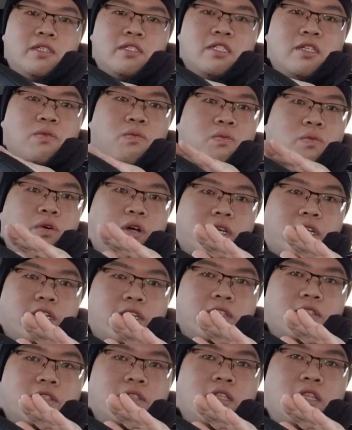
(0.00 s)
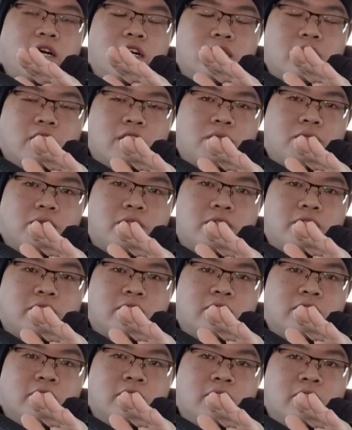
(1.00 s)
they're working long
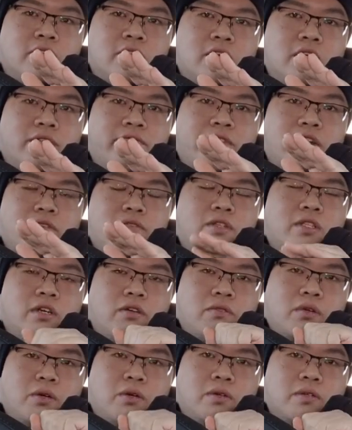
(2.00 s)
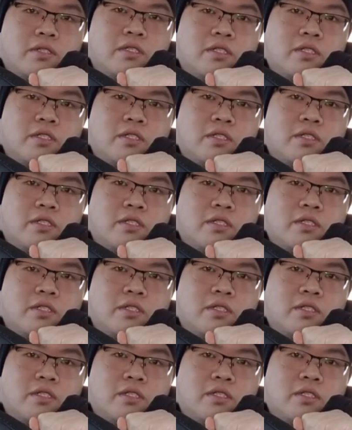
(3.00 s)
hours at very low cost.